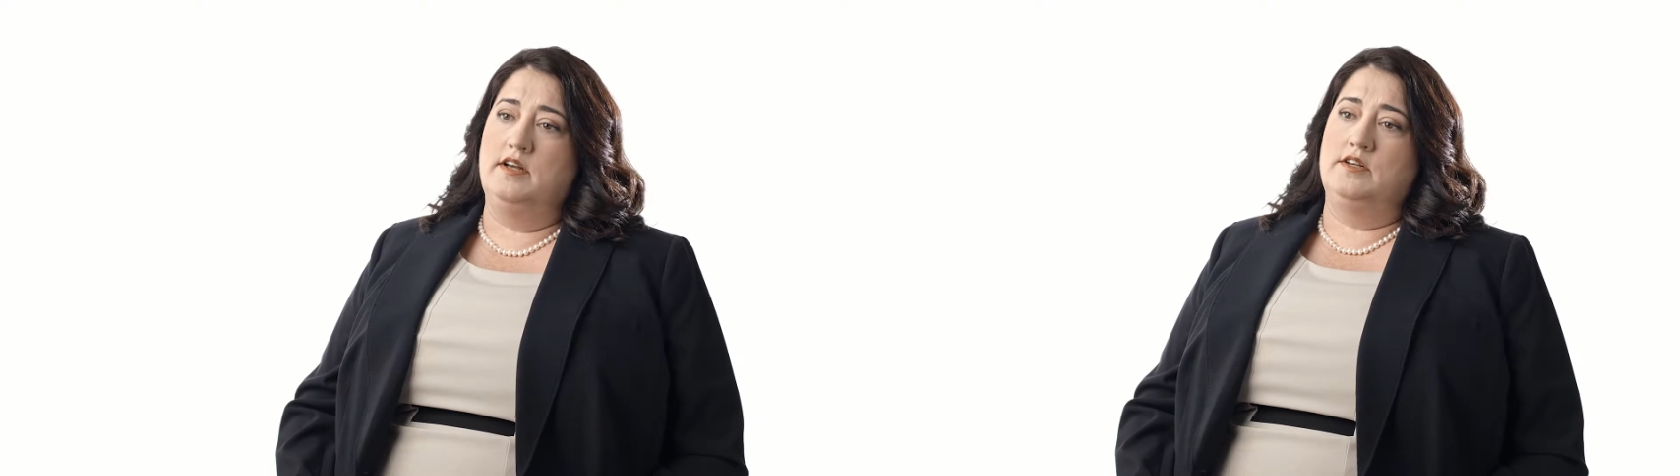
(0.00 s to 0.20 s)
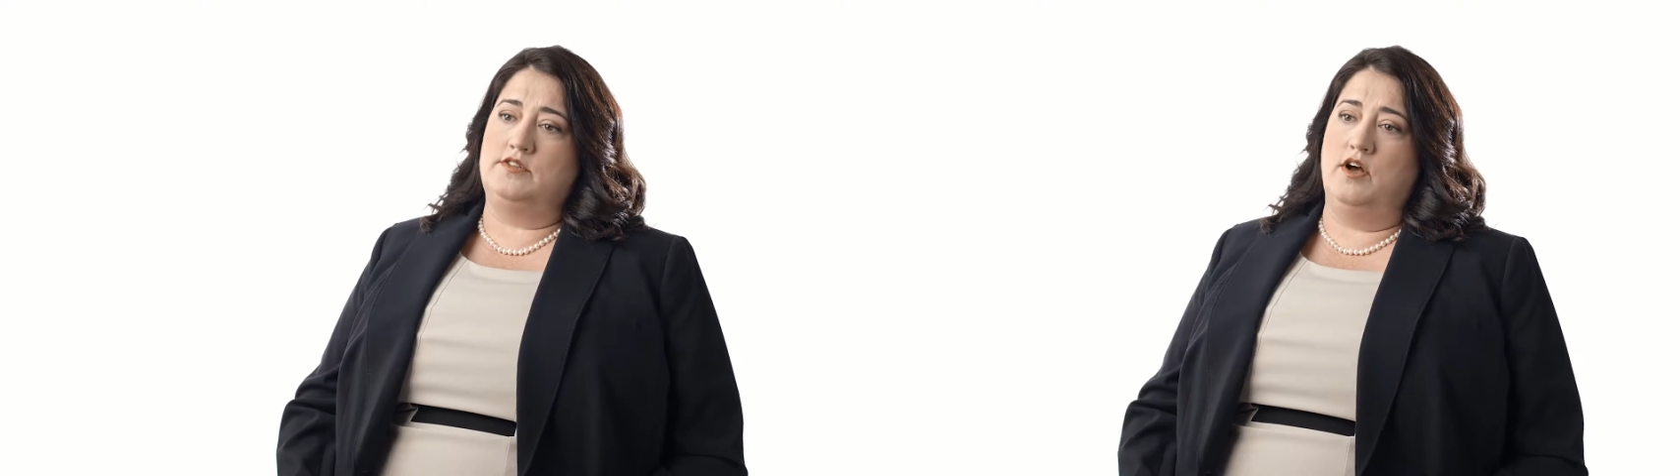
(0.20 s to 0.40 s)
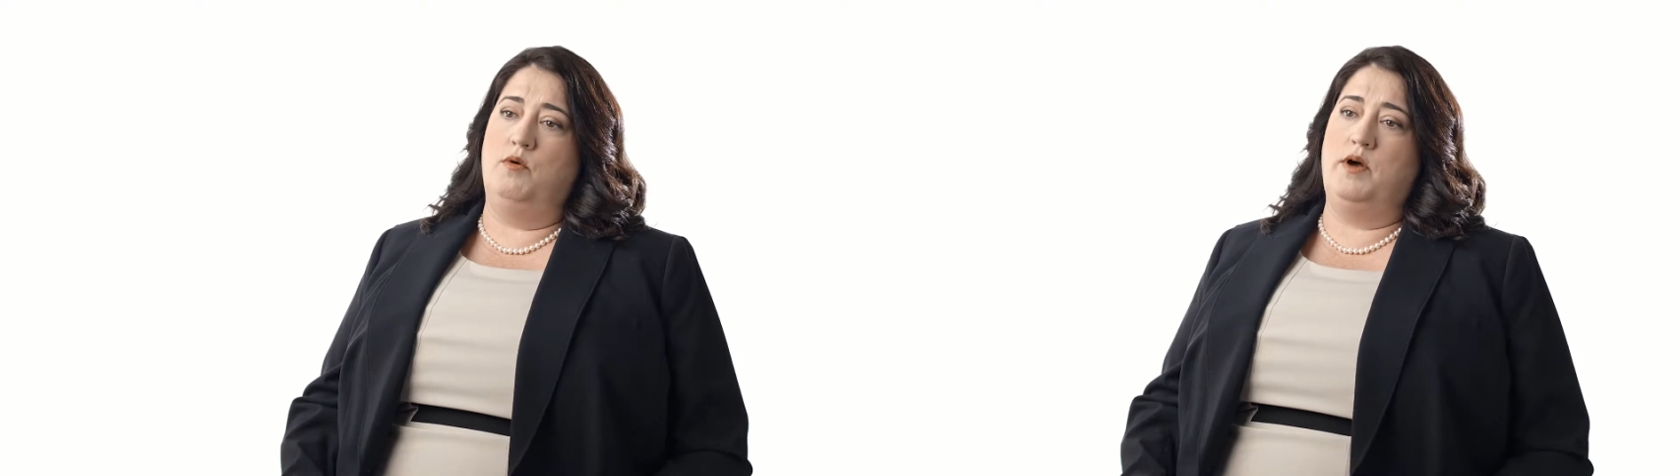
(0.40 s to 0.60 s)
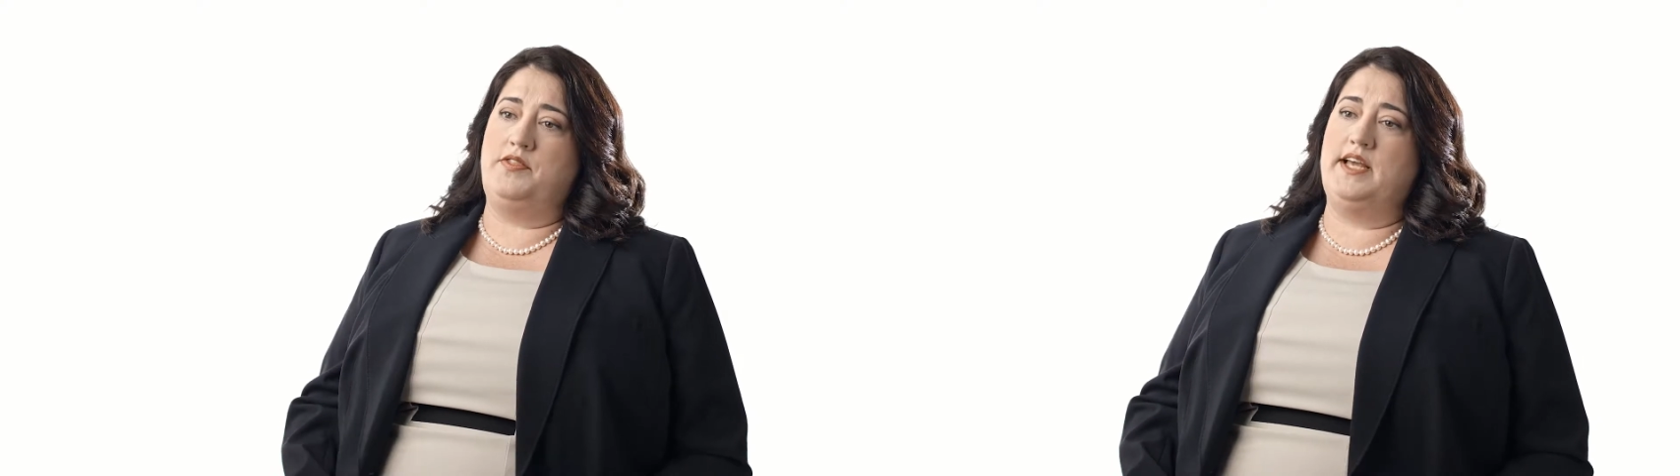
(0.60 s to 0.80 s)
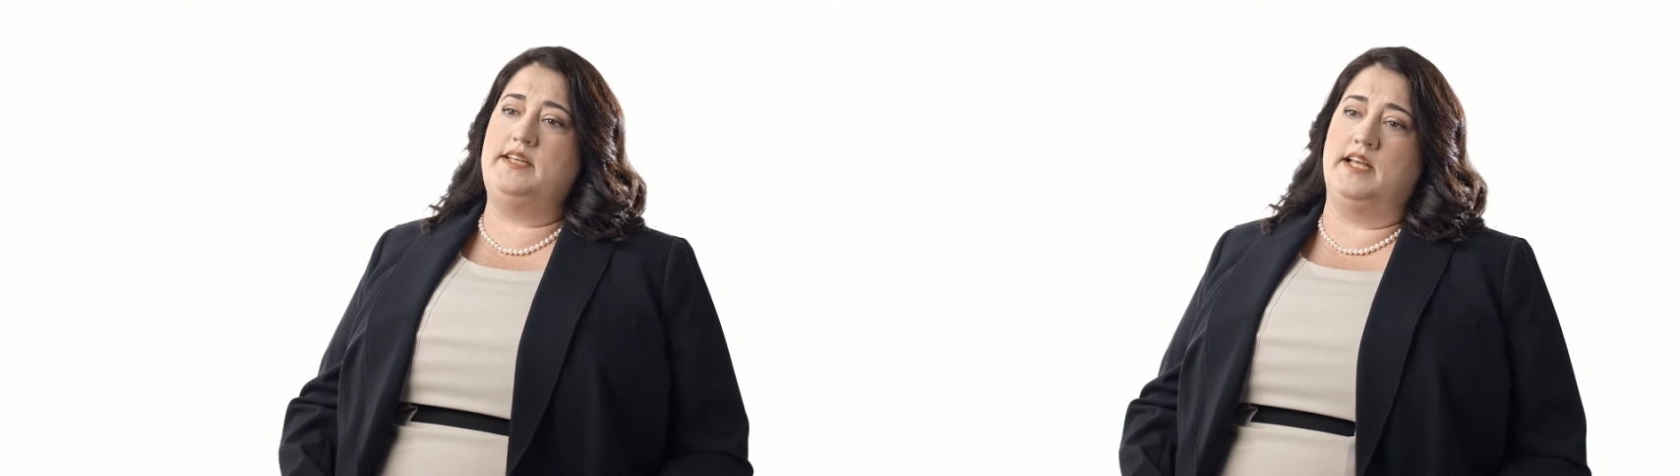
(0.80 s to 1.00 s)
So what
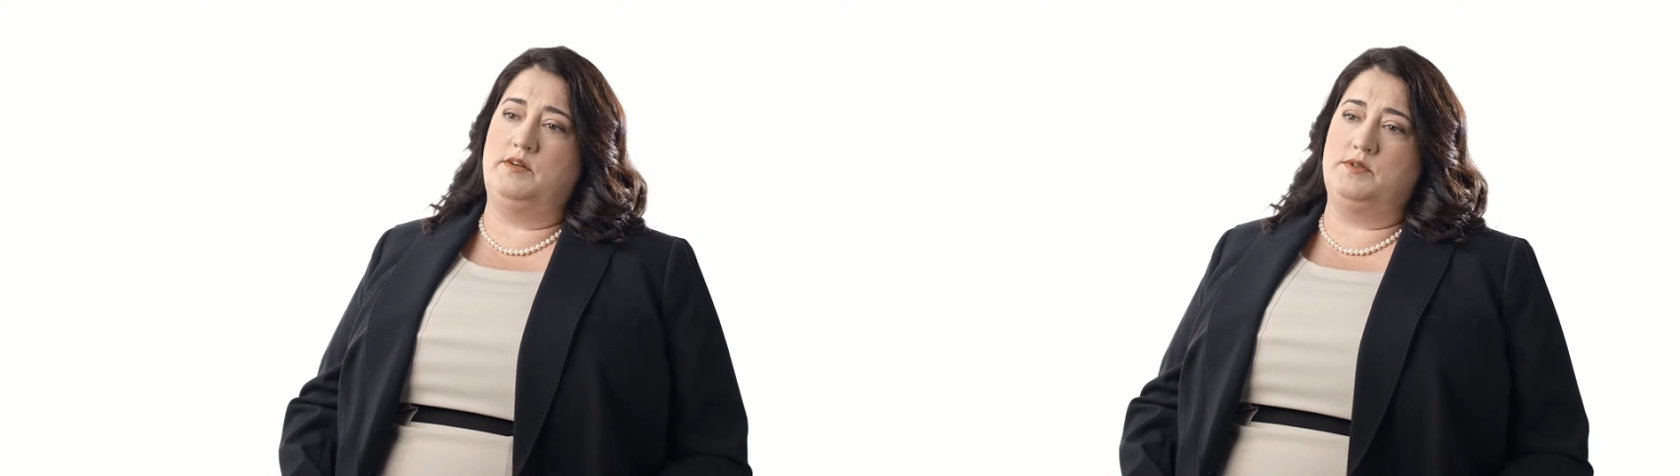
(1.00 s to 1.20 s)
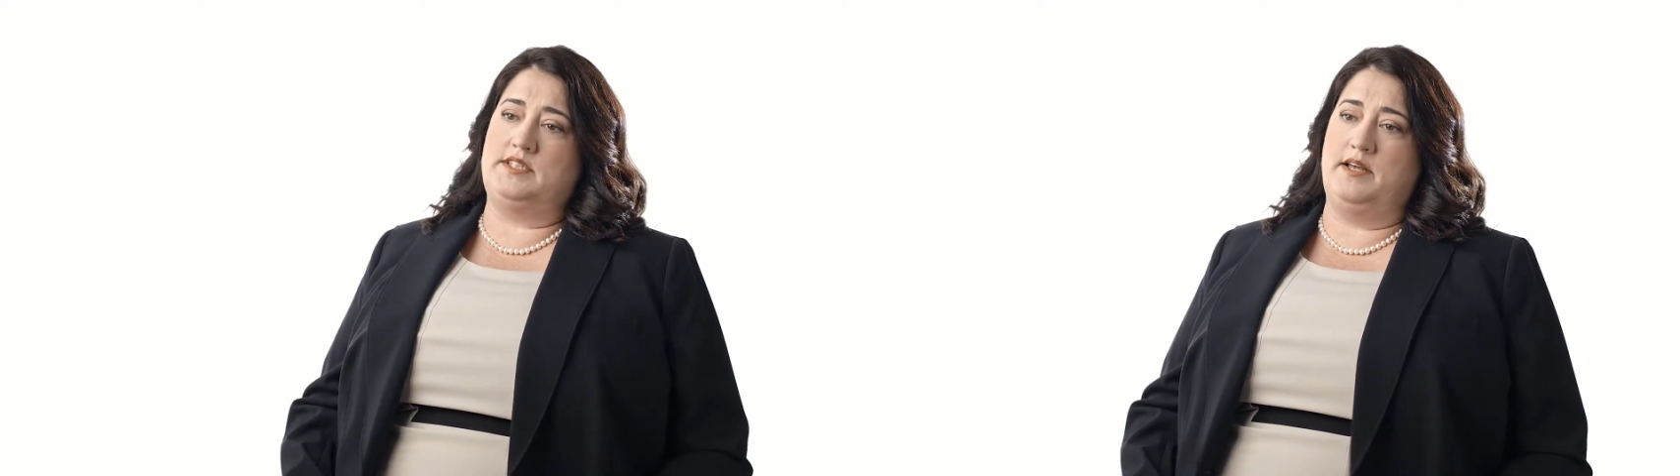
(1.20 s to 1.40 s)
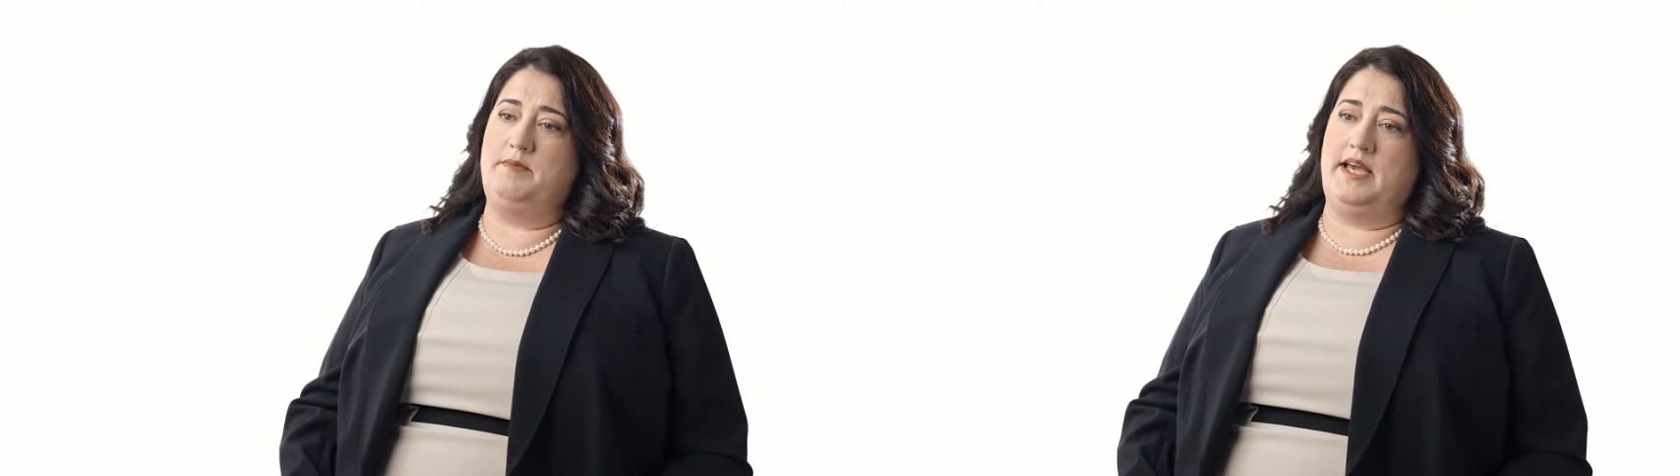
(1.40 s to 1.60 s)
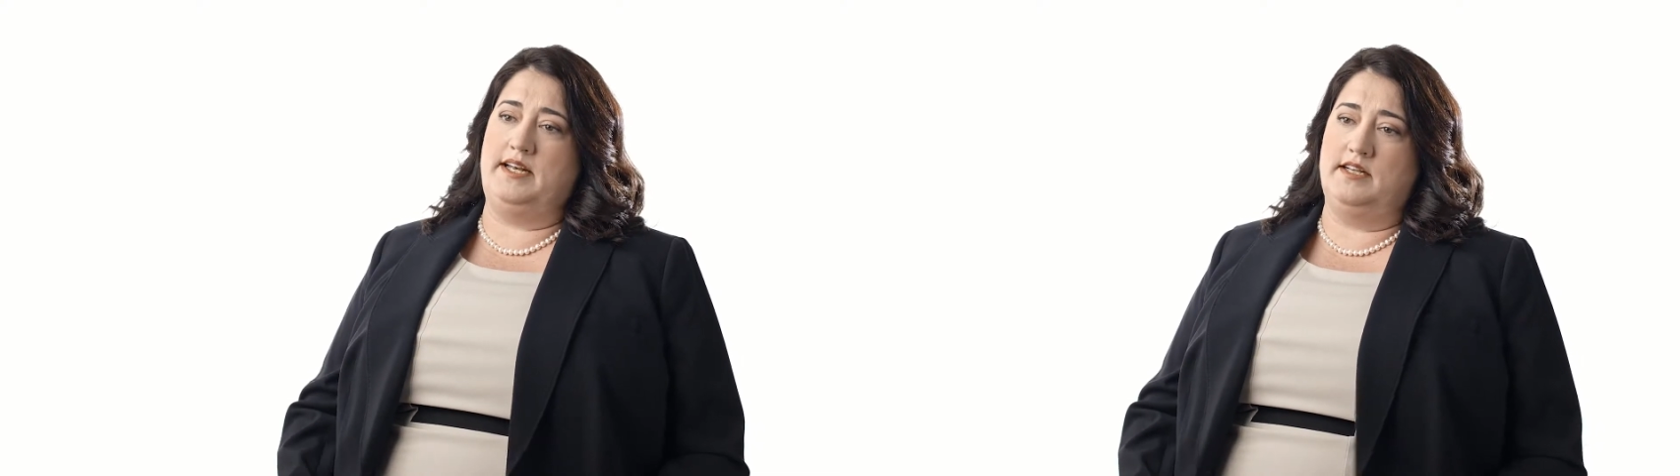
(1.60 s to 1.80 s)
they did was they made